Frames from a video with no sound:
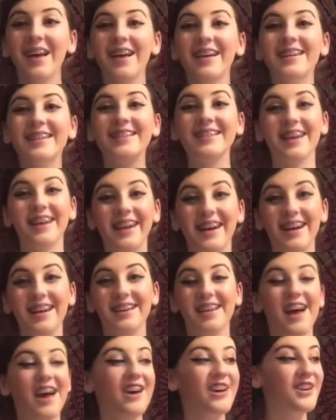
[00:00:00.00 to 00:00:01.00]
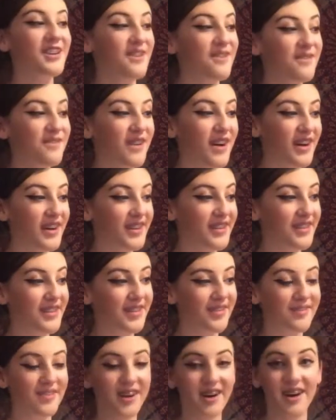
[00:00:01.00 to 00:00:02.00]
So guys, I couldn't find
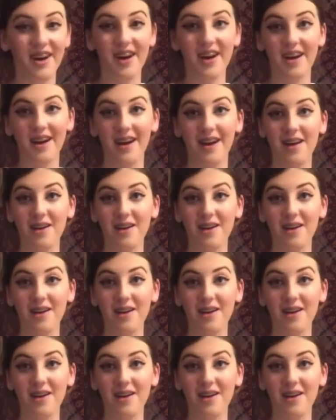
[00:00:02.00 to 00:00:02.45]
my